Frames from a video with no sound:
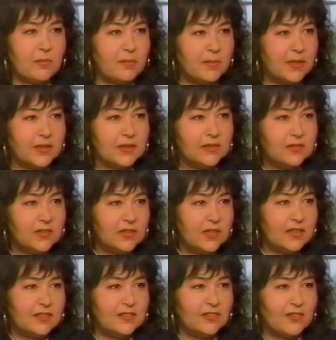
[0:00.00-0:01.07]
but TV
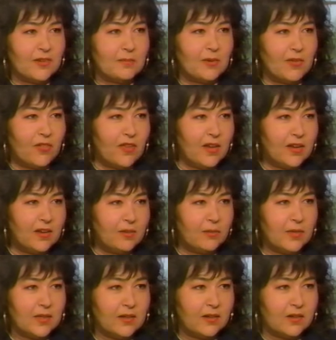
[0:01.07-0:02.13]
ain't the normal thing.
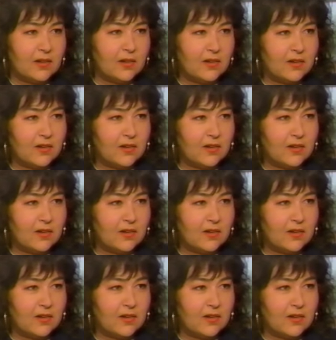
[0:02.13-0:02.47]
We are.